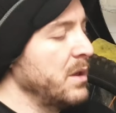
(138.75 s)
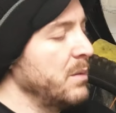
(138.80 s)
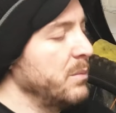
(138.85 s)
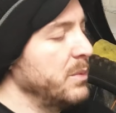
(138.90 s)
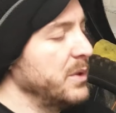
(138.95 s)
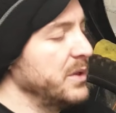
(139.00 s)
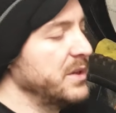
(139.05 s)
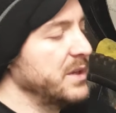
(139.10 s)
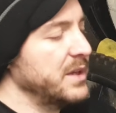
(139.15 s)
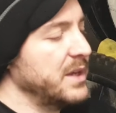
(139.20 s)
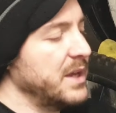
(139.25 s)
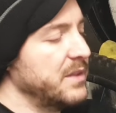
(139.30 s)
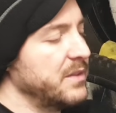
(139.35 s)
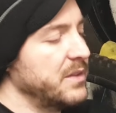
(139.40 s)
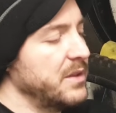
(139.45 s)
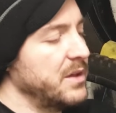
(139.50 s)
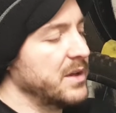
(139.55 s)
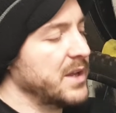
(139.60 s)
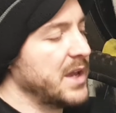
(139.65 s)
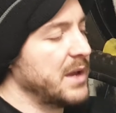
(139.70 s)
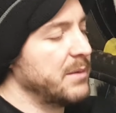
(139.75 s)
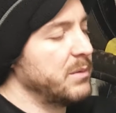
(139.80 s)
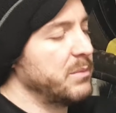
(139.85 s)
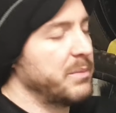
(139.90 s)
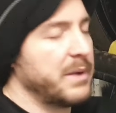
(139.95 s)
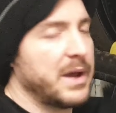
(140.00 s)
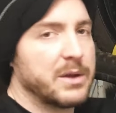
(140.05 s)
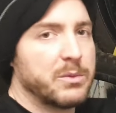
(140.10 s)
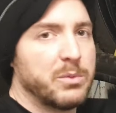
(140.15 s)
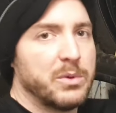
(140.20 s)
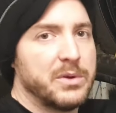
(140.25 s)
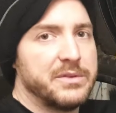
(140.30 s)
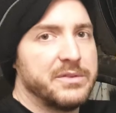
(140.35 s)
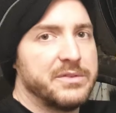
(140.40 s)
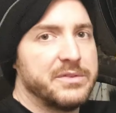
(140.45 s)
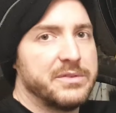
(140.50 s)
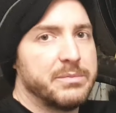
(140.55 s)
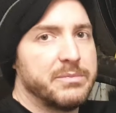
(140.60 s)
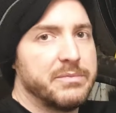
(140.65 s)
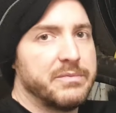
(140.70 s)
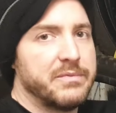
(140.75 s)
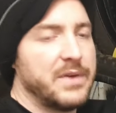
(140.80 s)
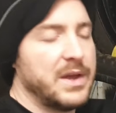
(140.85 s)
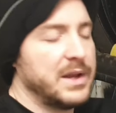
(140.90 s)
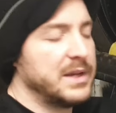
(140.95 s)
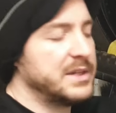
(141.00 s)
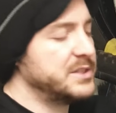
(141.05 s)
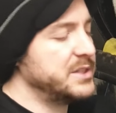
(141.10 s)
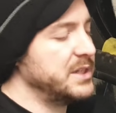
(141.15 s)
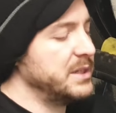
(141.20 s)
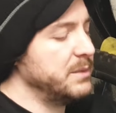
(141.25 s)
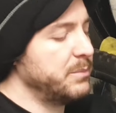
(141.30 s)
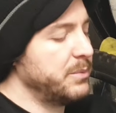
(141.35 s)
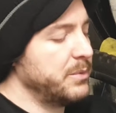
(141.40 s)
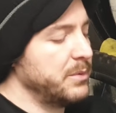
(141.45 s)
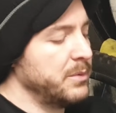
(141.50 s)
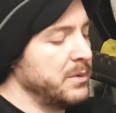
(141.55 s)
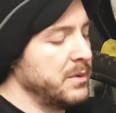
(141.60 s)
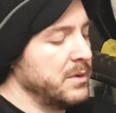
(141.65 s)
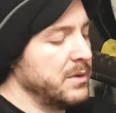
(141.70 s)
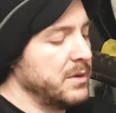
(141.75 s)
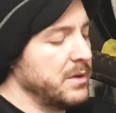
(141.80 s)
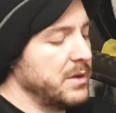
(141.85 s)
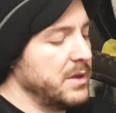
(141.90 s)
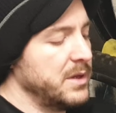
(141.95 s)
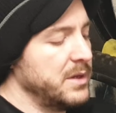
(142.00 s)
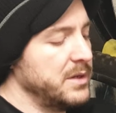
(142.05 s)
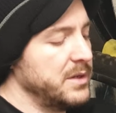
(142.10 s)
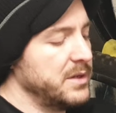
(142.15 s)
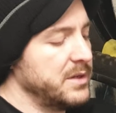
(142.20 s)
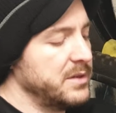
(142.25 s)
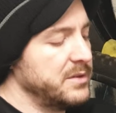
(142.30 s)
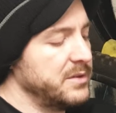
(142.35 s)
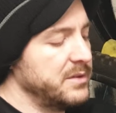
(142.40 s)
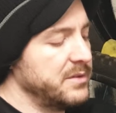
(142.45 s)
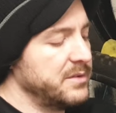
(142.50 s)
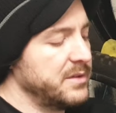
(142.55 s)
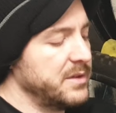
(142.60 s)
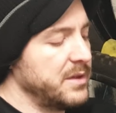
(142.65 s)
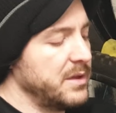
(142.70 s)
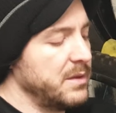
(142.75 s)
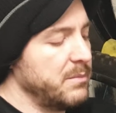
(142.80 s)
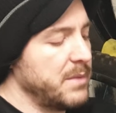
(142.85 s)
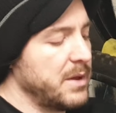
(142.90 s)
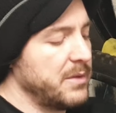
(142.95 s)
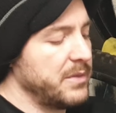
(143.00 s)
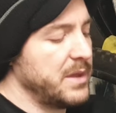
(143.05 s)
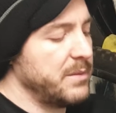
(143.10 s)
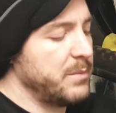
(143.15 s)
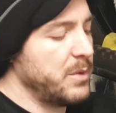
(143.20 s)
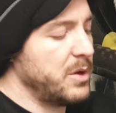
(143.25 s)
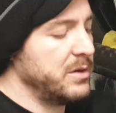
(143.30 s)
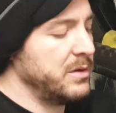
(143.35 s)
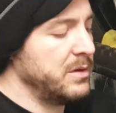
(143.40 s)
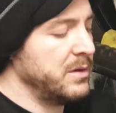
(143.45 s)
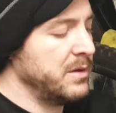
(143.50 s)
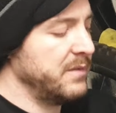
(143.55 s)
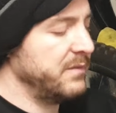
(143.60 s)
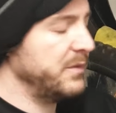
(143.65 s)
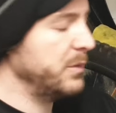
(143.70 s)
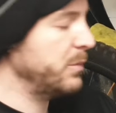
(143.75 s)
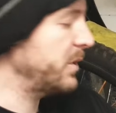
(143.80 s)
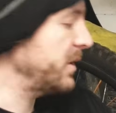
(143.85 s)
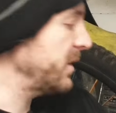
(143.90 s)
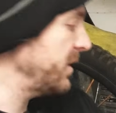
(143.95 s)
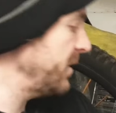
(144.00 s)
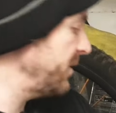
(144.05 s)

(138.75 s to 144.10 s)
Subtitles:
But you can get the Camelback ones fairly cheap, and you can just mount them on if you want to